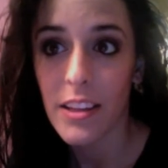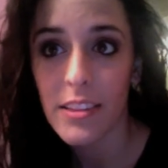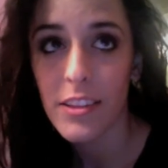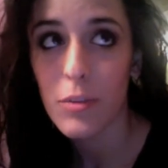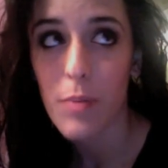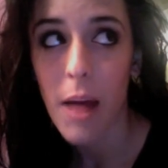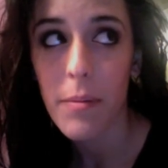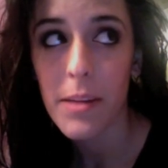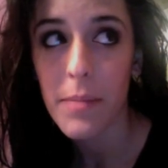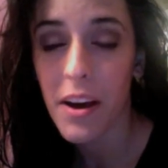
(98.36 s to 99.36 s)
there's
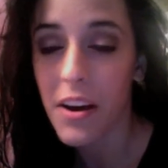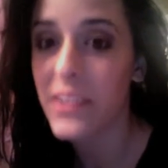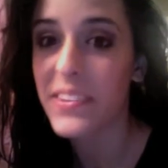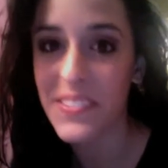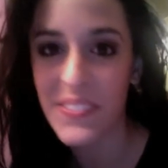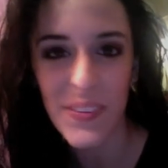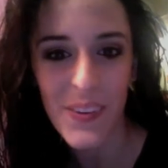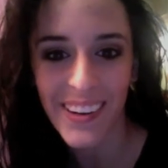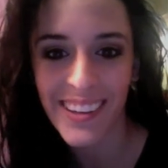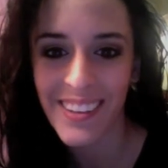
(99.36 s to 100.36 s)
probably about
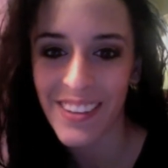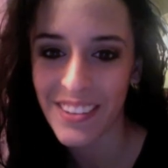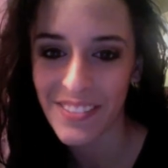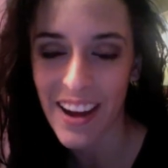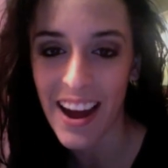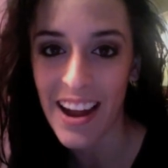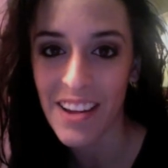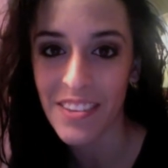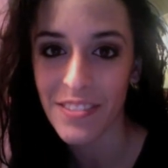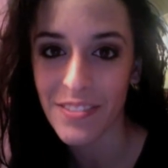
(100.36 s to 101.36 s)
4 or
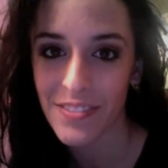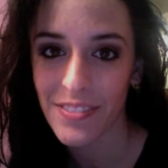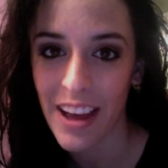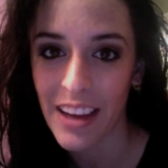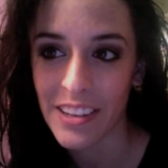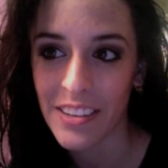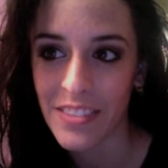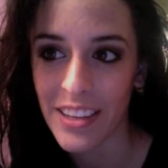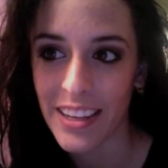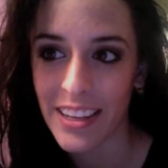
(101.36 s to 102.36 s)
5 out of
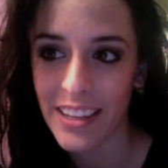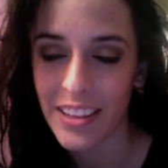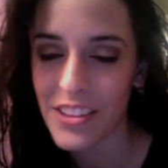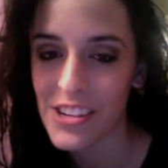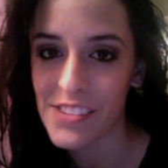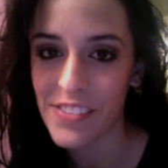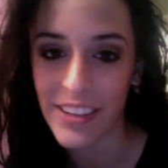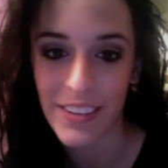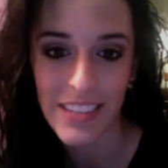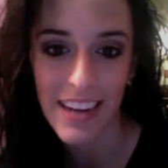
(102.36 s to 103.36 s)
the 30
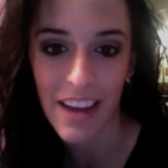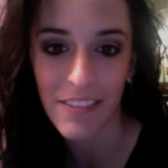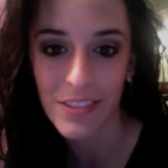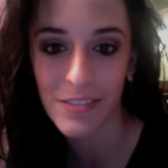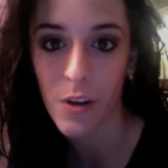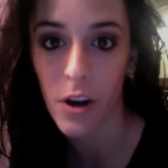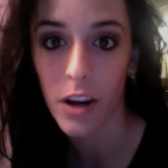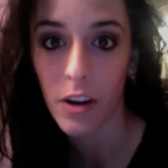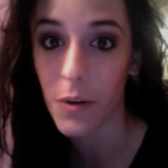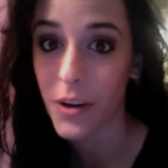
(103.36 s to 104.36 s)
videos that I have so
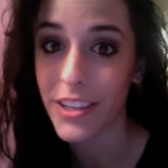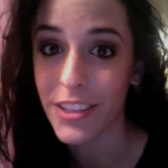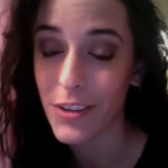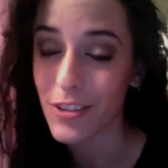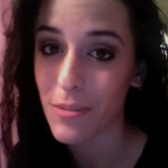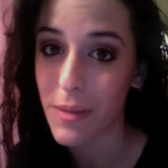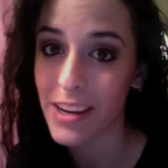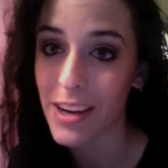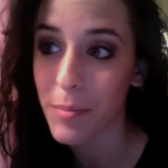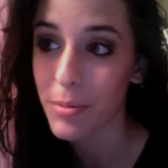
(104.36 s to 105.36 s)
far on neutral
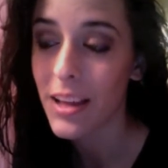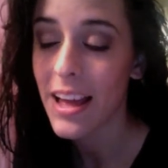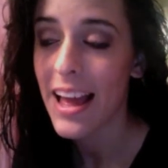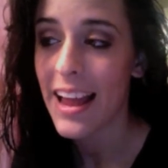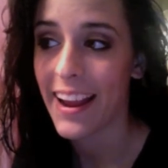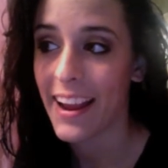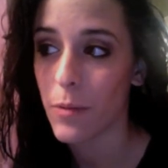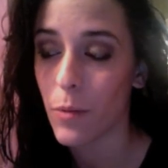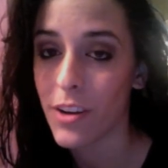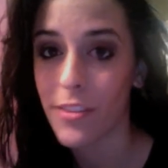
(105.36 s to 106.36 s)
makeup,
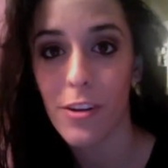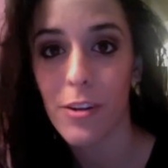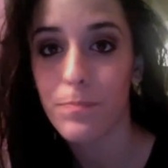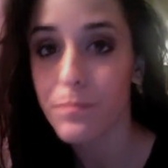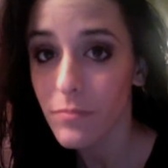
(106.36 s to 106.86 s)
and one of them